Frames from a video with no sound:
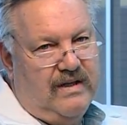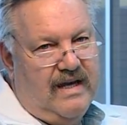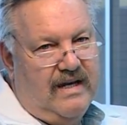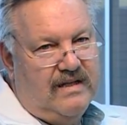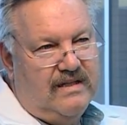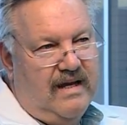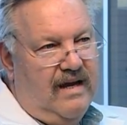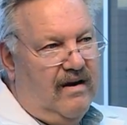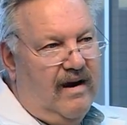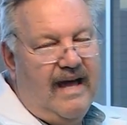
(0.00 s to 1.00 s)
That is, they
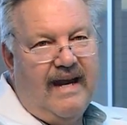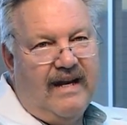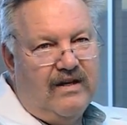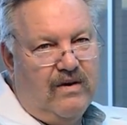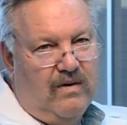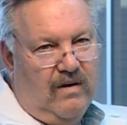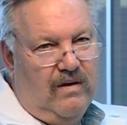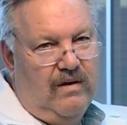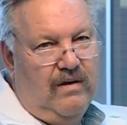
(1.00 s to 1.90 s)
are anecdotal